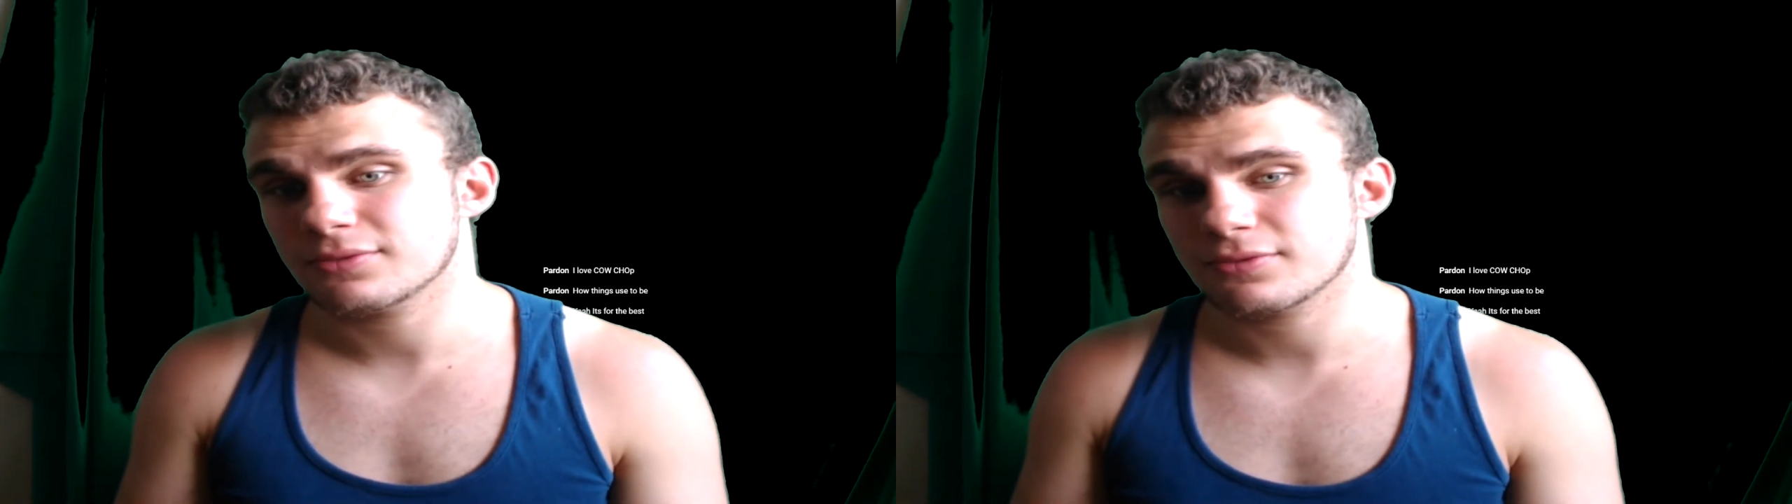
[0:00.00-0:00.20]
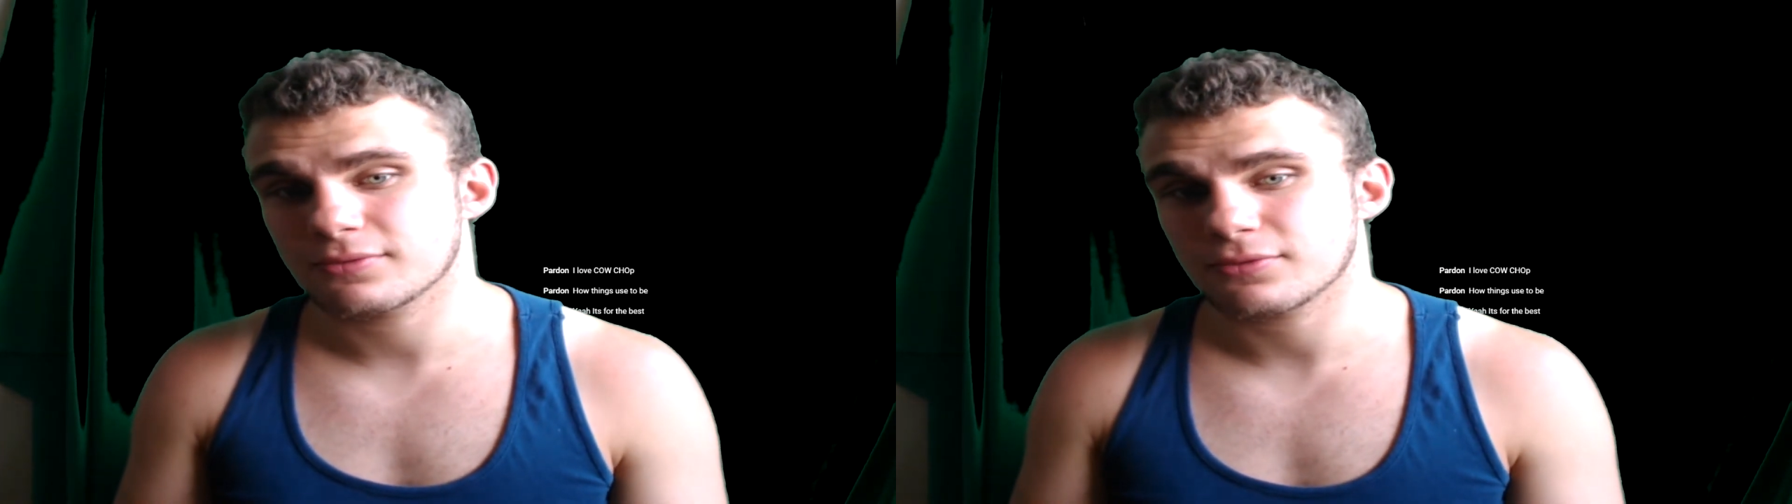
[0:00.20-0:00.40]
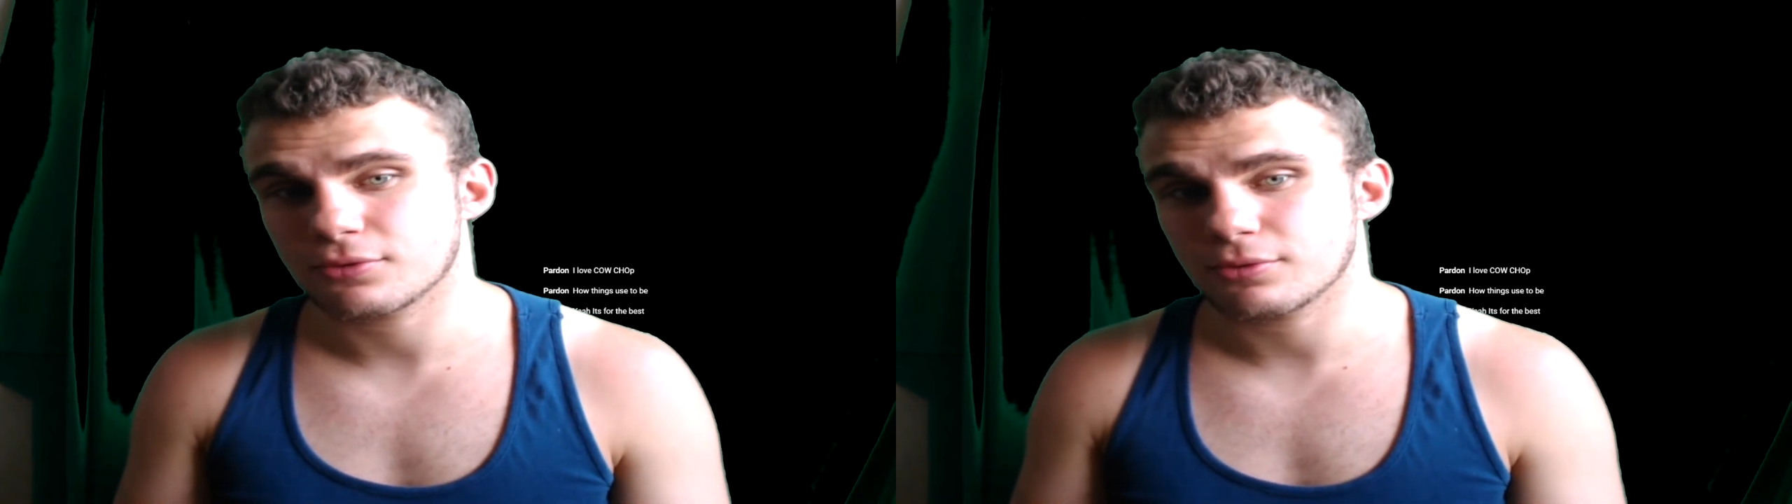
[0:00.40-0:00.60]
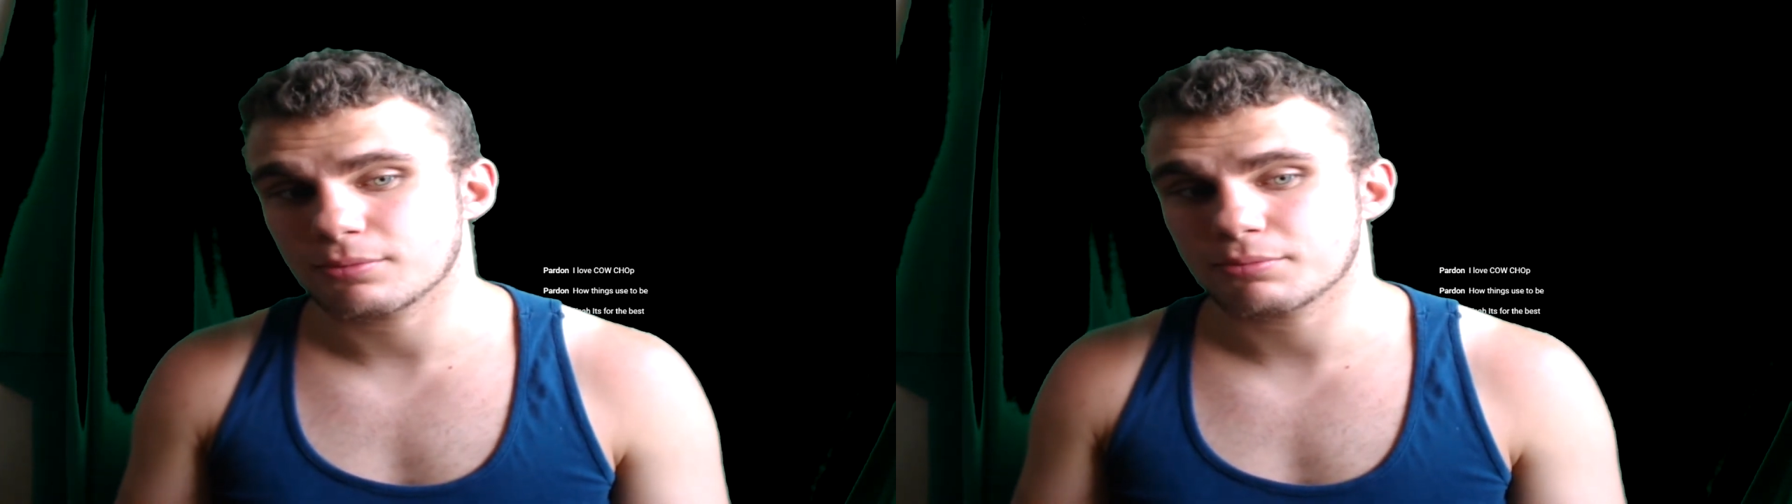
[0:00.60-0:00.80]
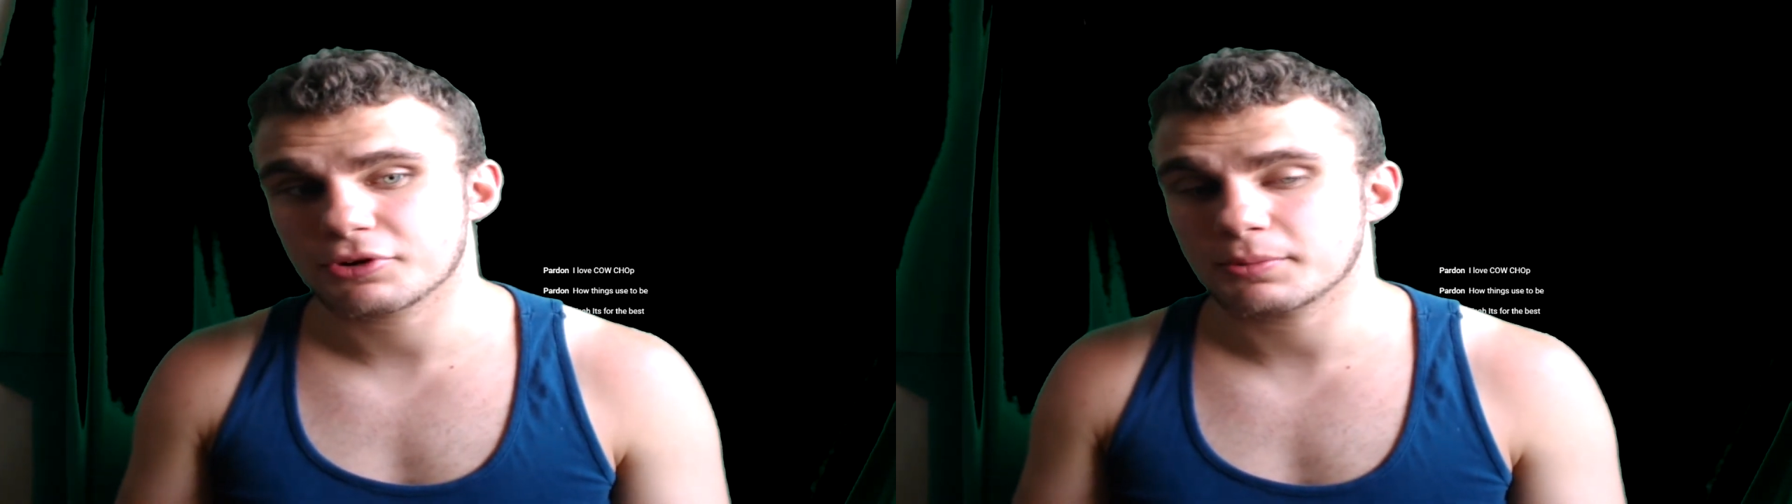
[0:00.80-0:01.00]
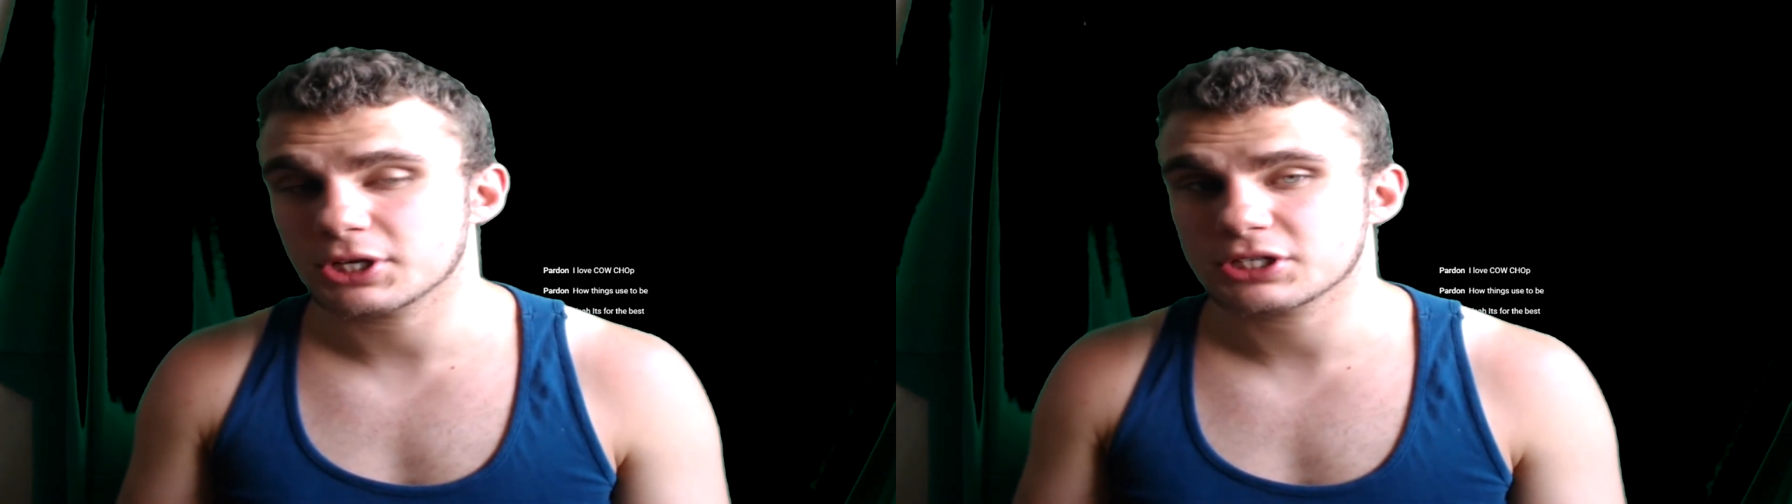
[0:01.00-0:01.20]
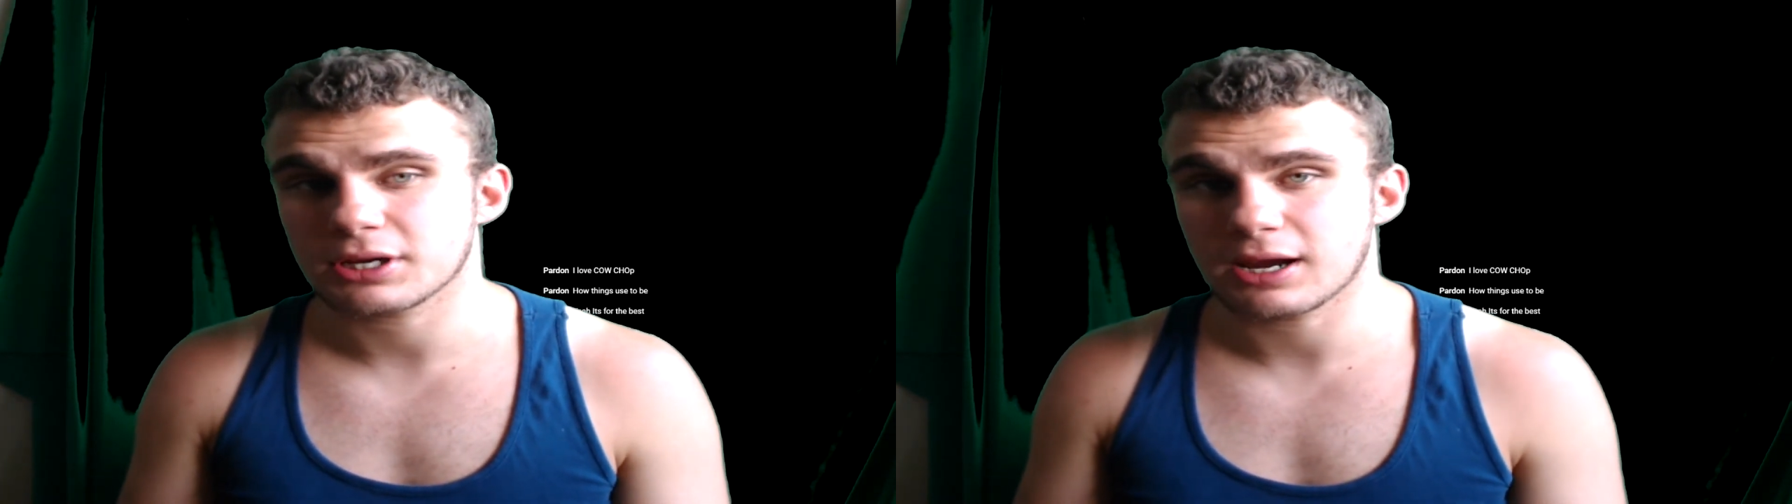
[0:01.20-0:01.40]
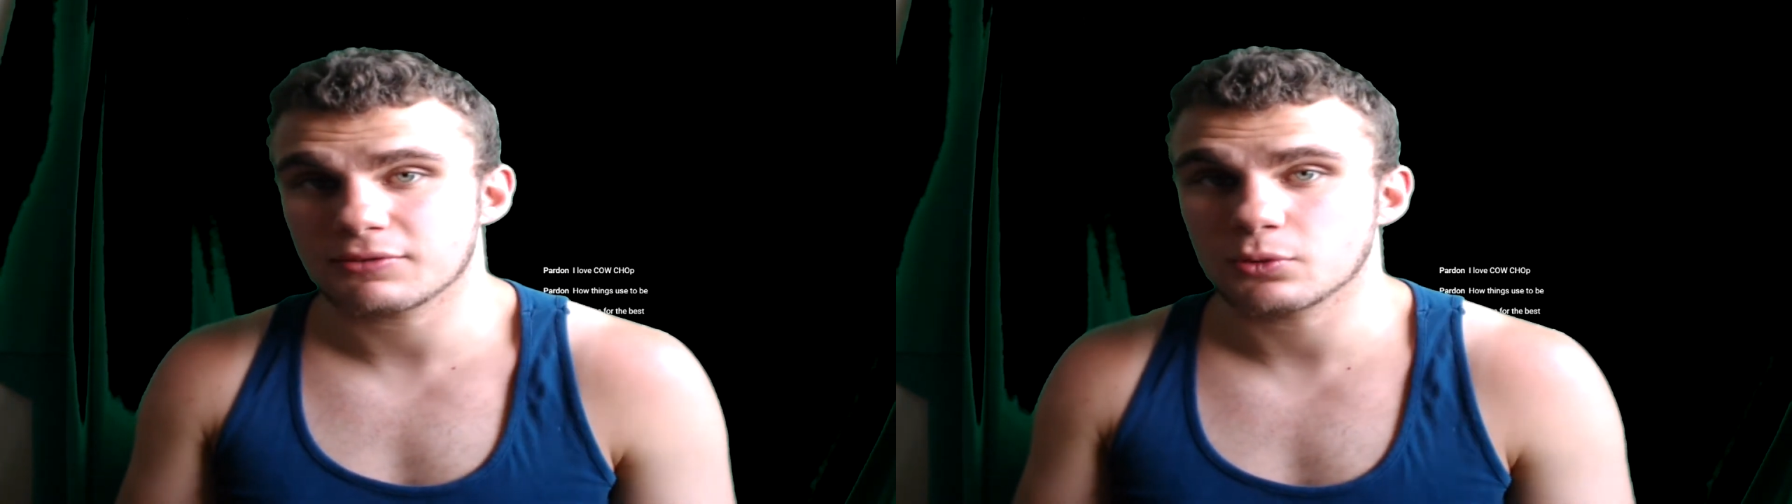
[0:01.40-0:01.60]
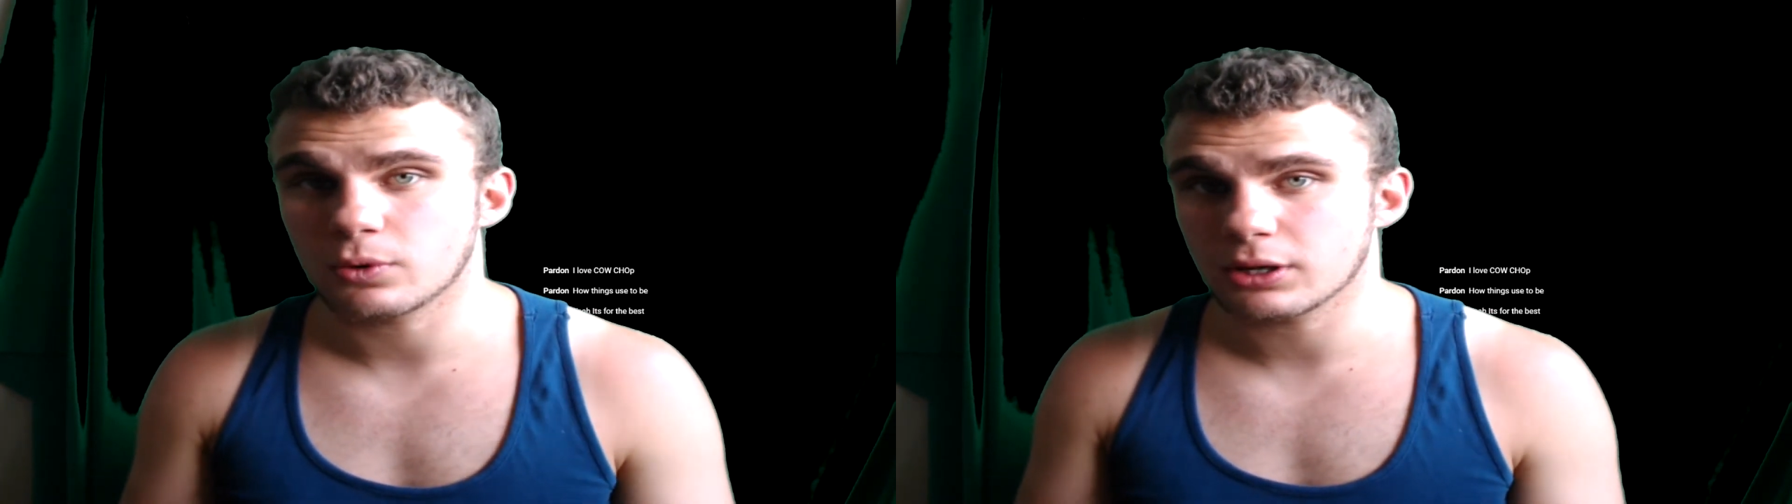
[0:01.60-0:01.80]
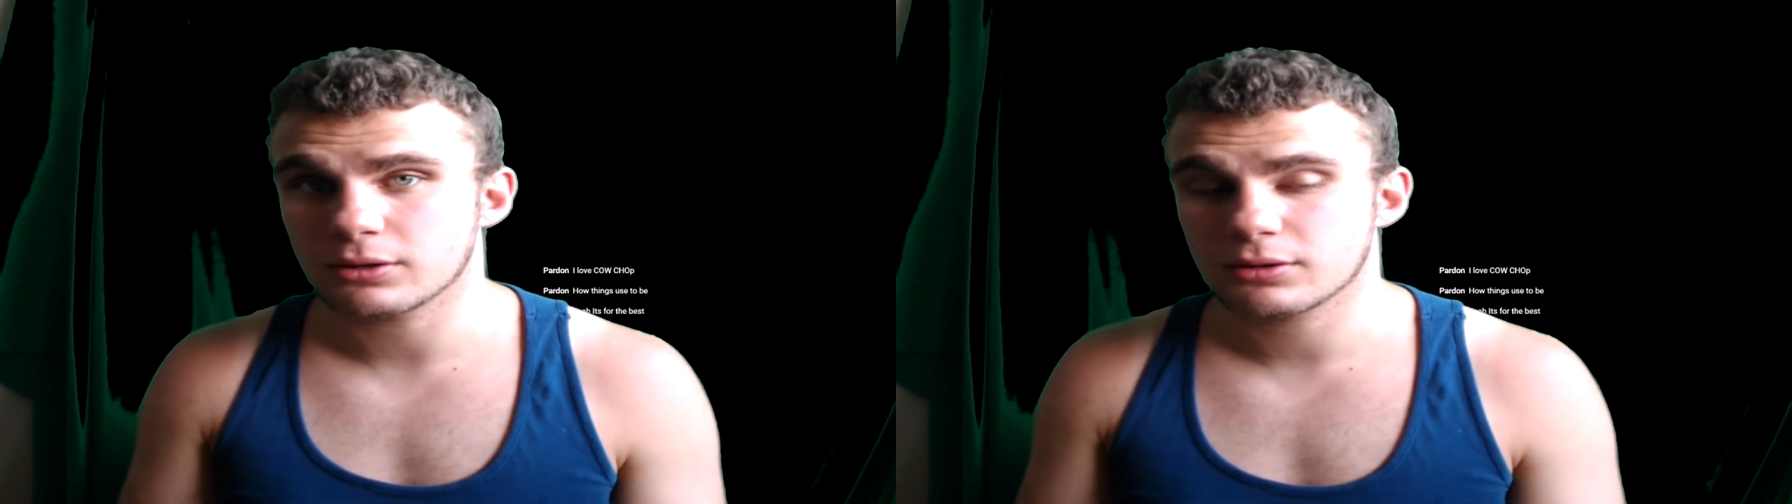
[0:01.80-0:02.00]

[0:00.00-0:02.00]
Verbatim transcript: for pretty much everyone